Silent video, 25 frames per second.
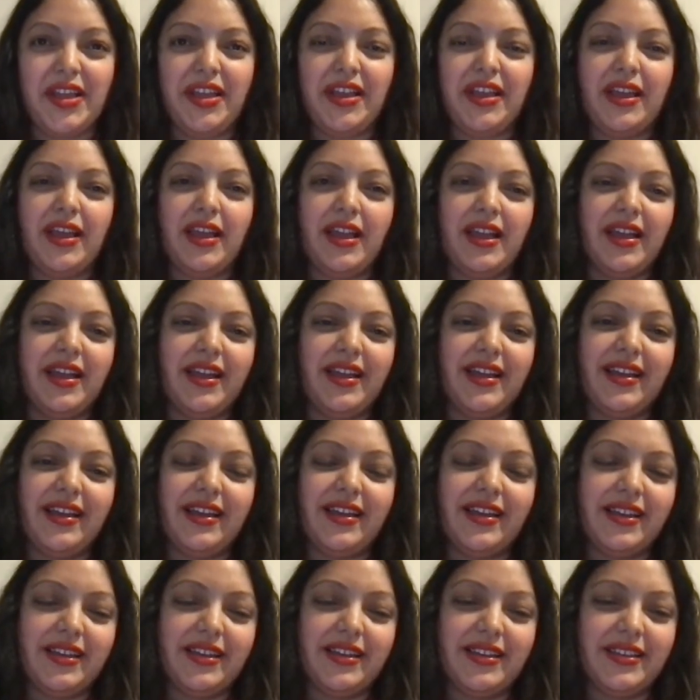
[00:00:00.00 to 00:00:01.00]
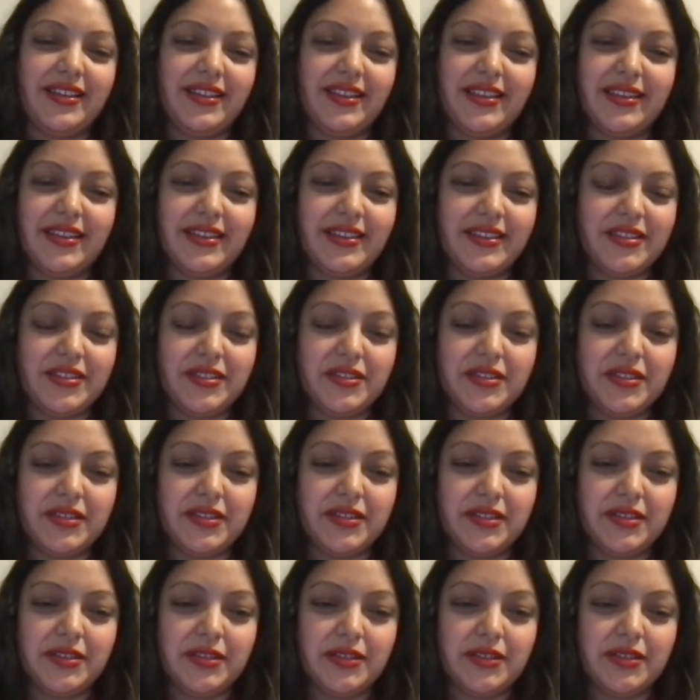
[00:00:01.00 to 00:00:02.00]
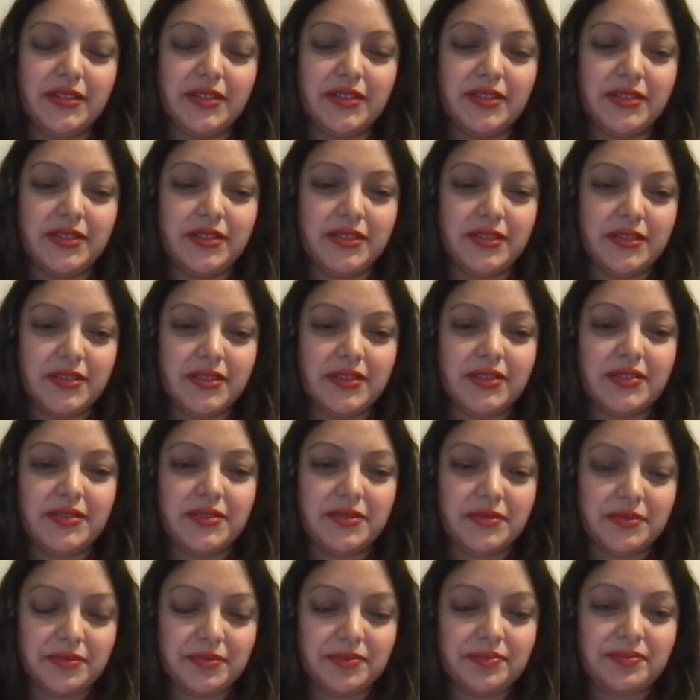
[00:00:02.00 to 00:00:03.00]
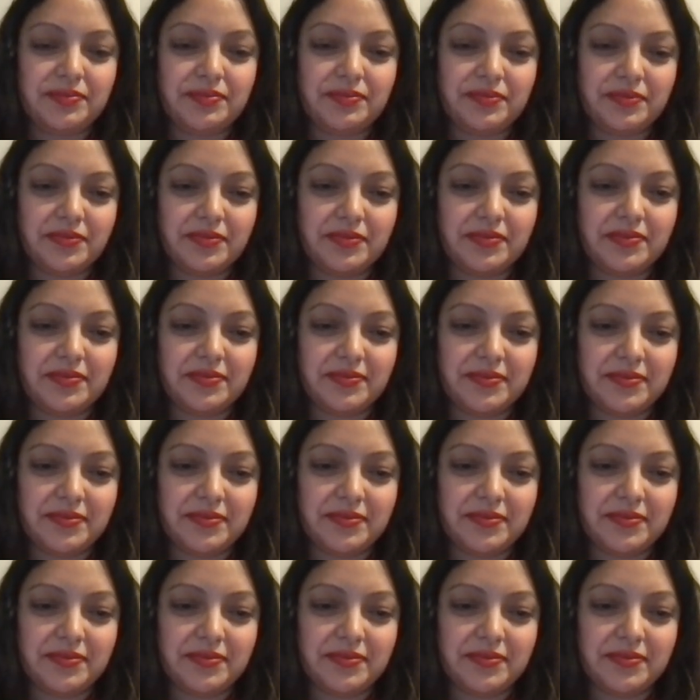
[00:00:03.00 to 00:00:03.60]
(not speaking)